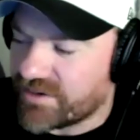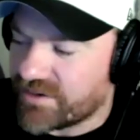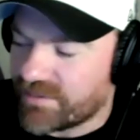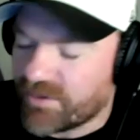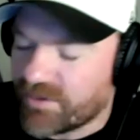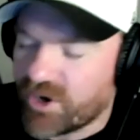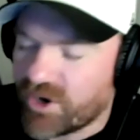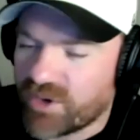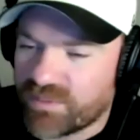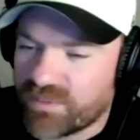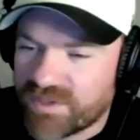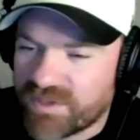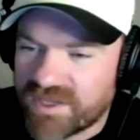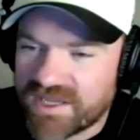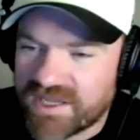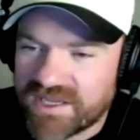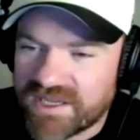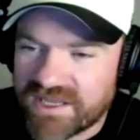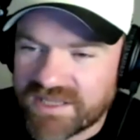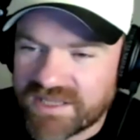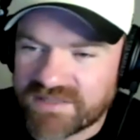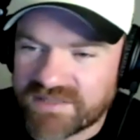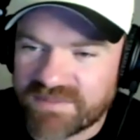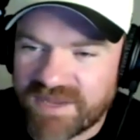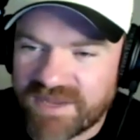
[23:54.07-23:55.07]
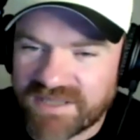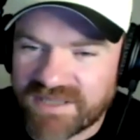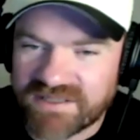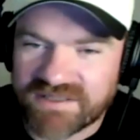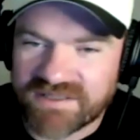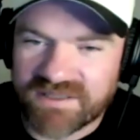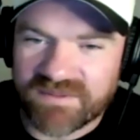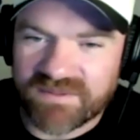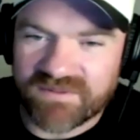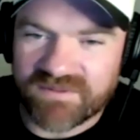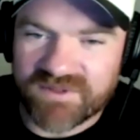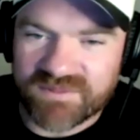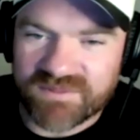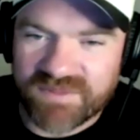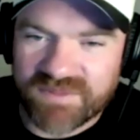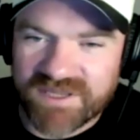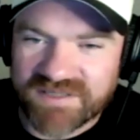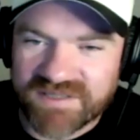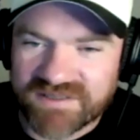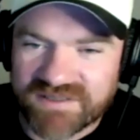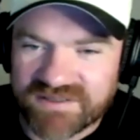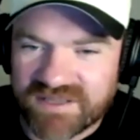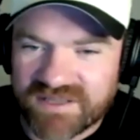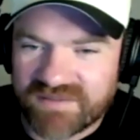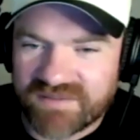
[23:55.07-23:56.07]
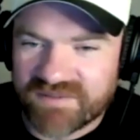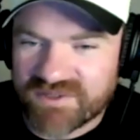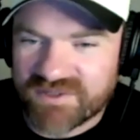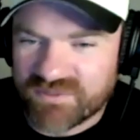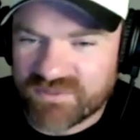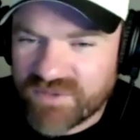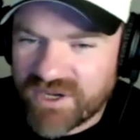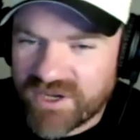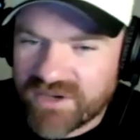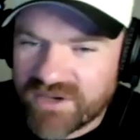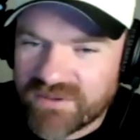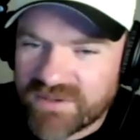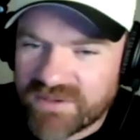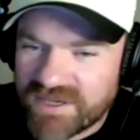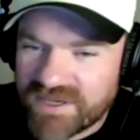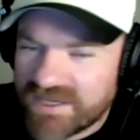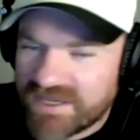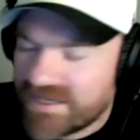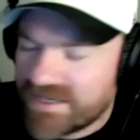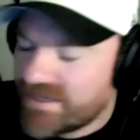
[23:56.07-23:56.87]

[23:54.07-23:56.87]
I'm hoping he gets back to some of his best stuff as well,